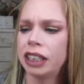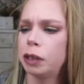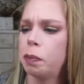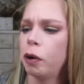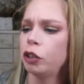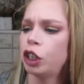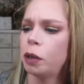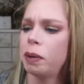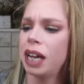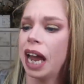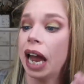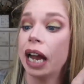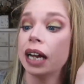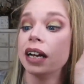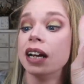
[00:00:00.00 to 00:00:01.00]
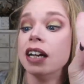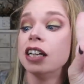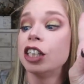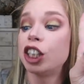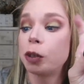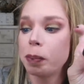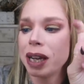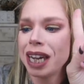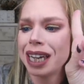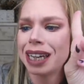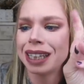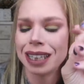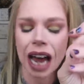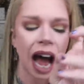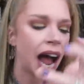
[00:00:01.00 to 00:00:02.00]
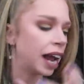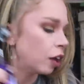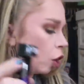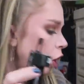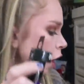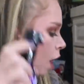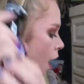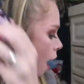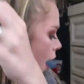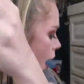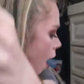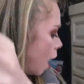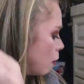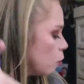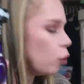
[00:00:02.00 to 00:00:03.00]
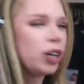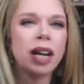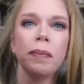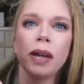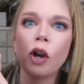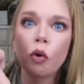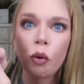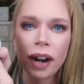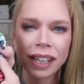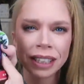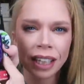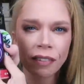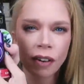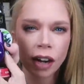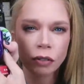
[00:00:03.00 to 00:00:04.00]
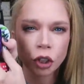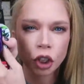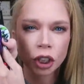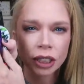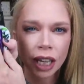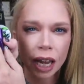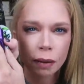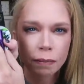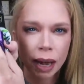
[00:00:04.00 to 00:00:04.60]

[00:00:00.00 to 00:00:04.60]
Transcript: It's supposed to be a speed dial. Um, wouldn't it be crazy if I was just like